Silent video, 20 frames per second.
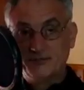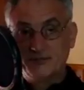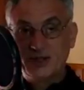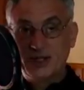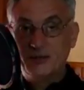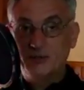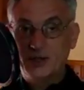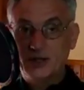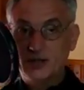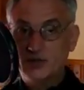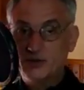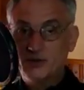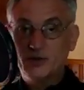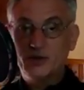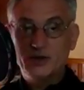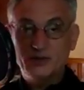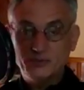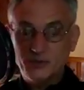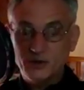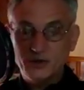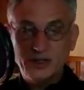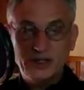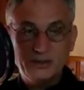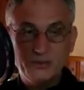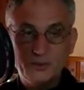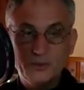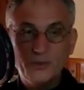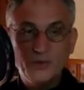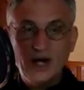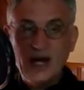It would include,
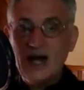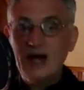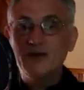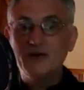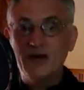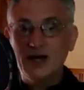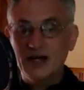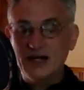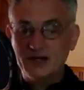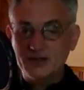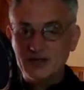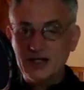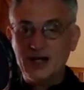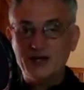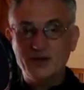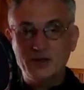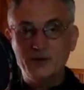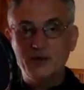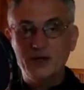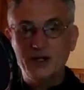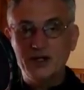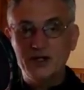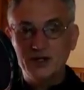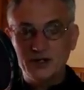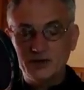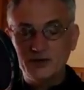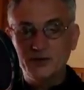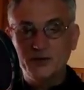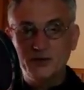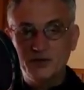and we will outline exactly what it
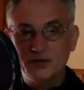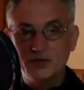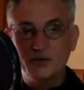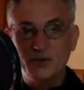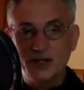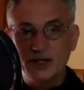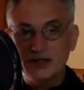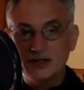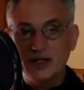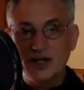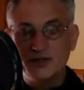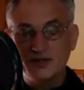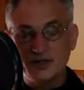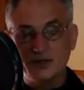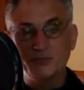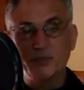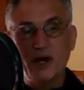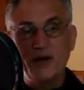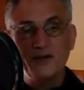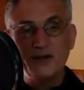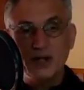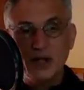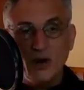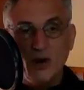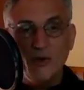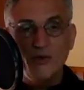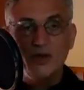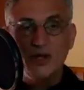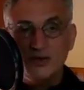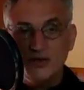includes and what it doesn't. Probably the
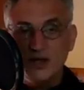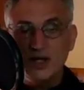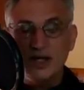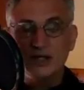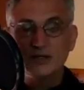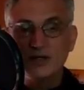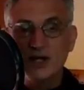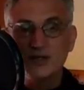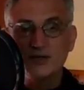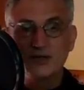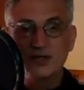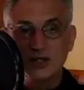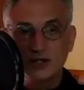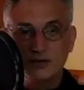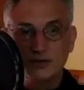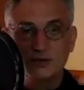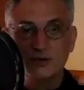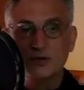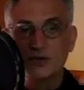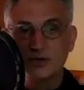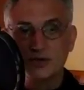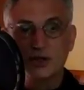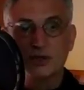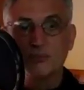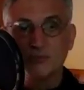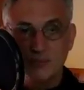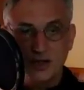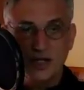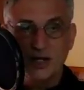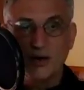only thing it doesn't include is your
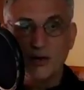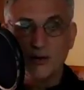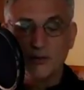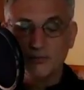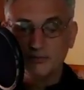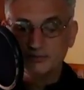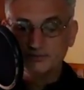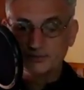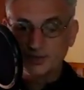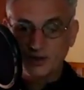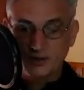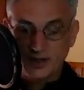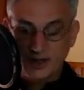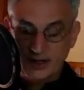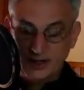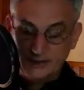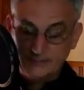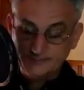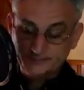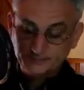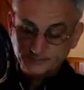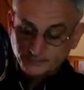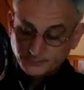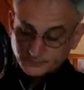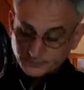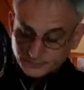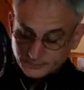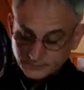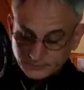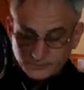meal. Okay?
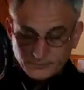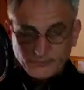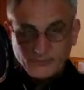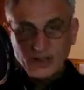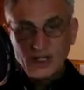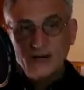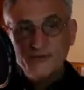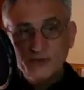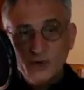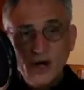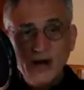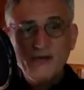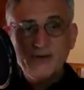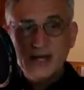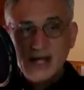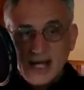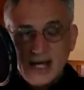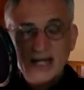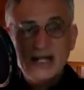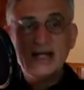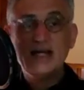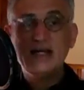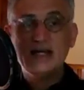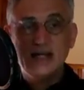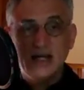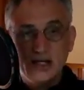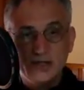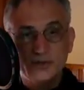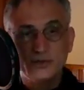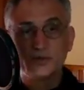If you have any
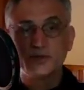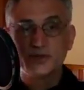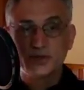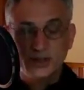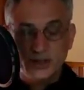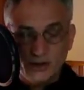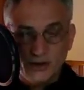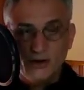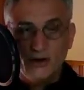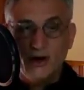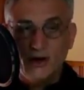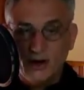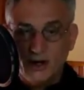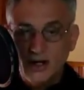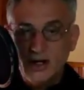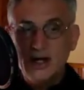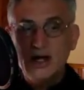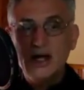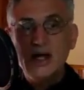interest at all,